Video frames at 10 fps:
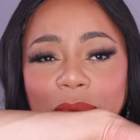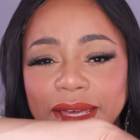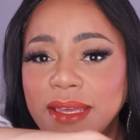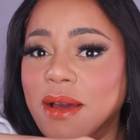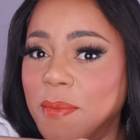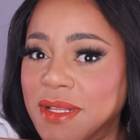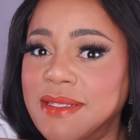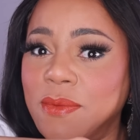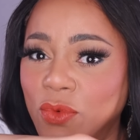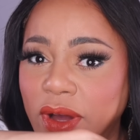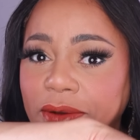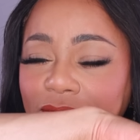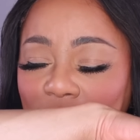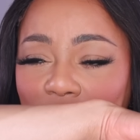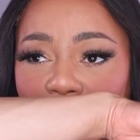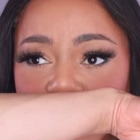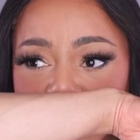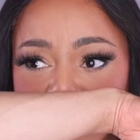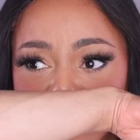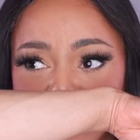picking up on some white
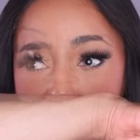florals.